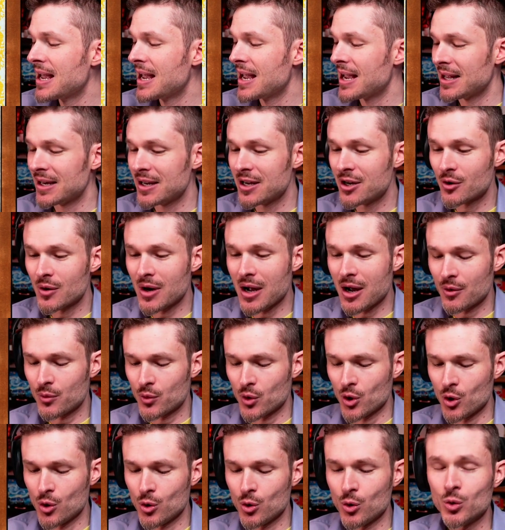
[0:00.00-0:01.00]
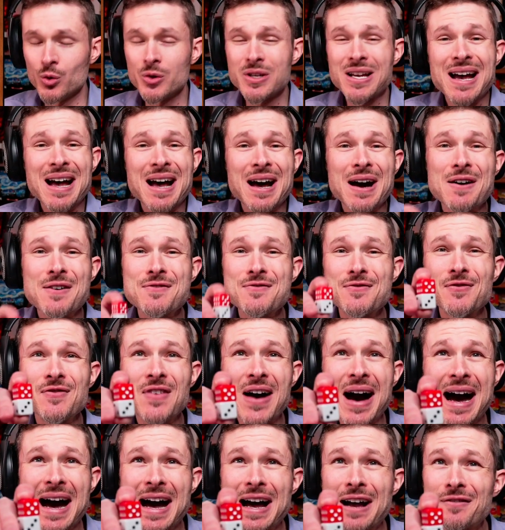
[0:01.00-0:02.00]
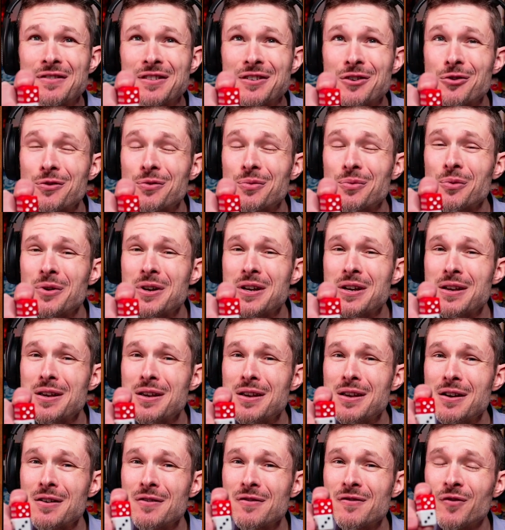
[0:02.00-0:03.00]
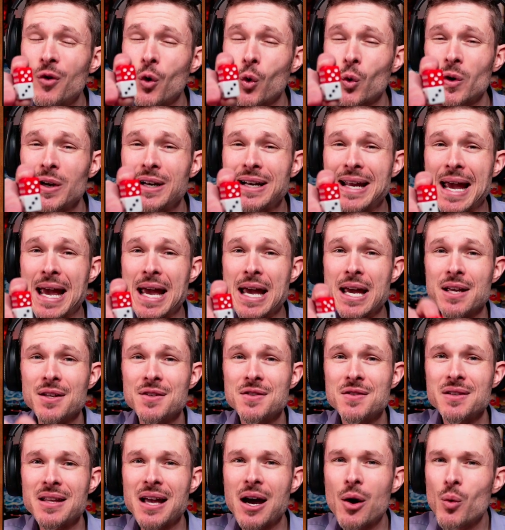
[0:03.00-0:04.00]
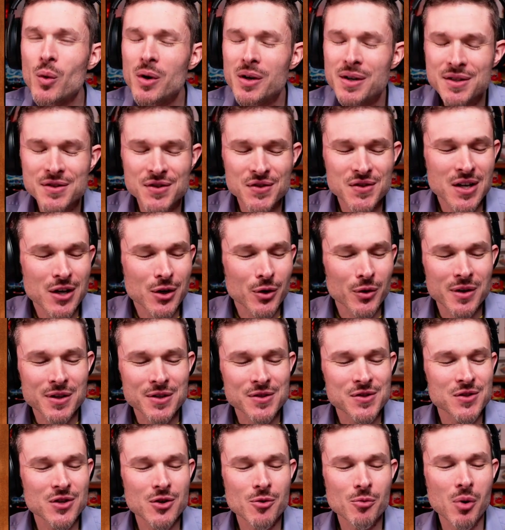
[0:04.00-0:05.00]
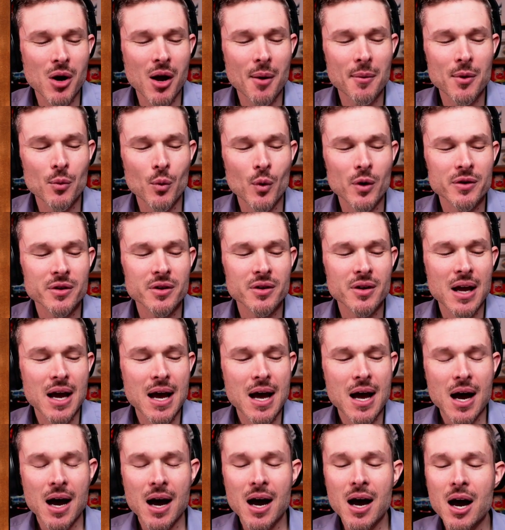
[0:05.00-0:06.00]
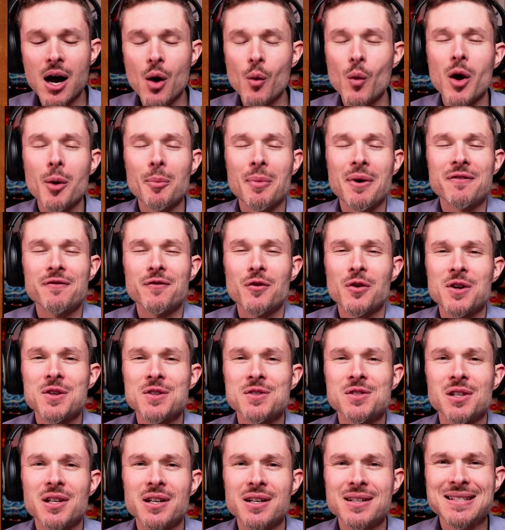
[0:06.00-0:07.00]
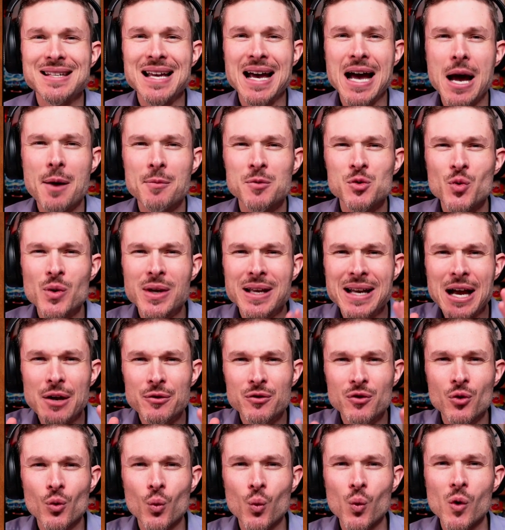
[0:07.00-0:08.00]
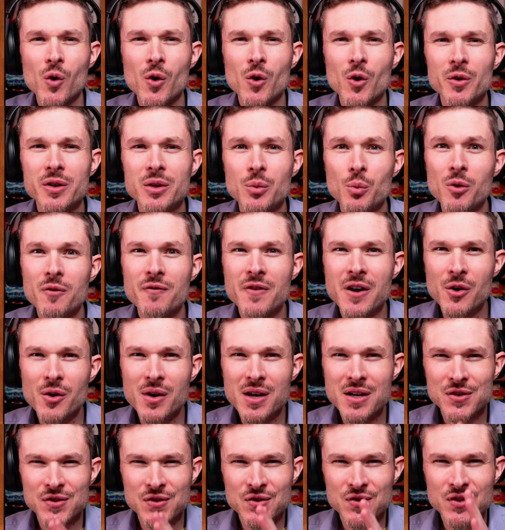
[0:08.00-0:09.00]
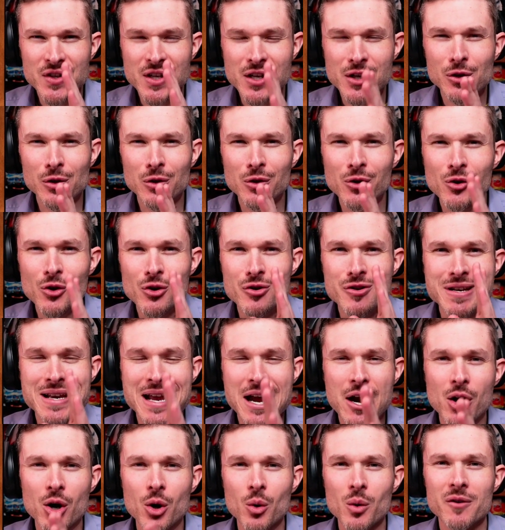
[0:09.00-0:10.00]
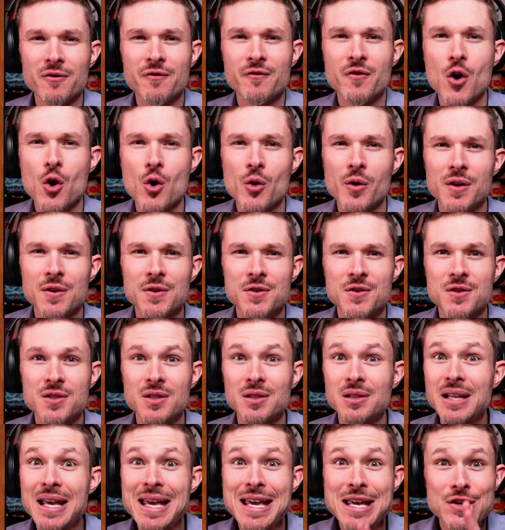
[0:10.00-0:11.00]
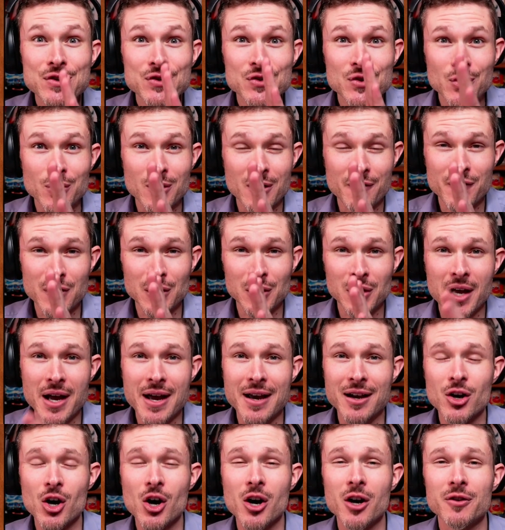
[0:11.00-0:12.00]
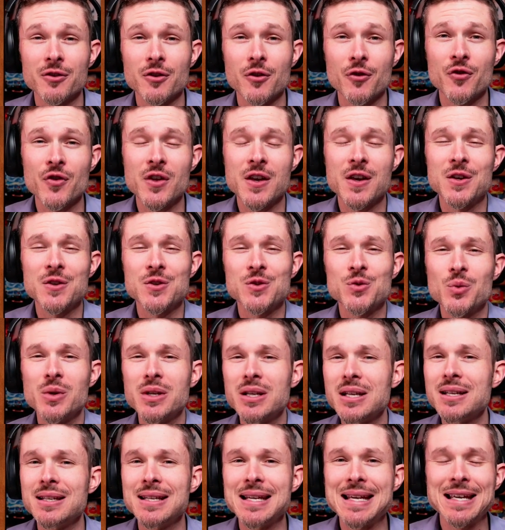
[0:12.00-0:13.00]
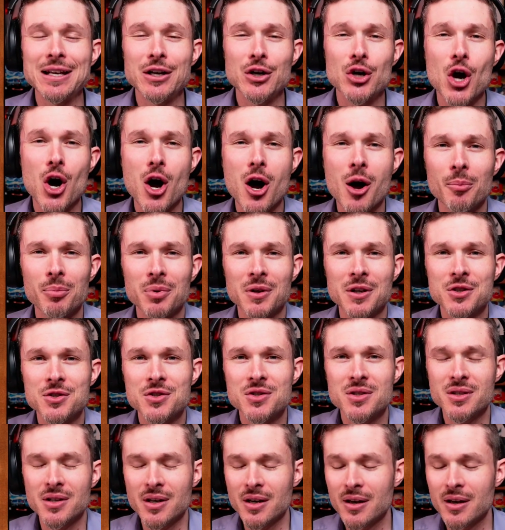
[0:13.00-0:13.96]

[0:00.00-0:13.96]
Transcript: And here I rolled a 5 and a 3, 4 and 8. Now, what is synchronicity, you're probably wondering? Well, my friends, a lot of times we get out into the world and we're very singular or narrow of focus, laser, if you like, on the things we need to get accomplished,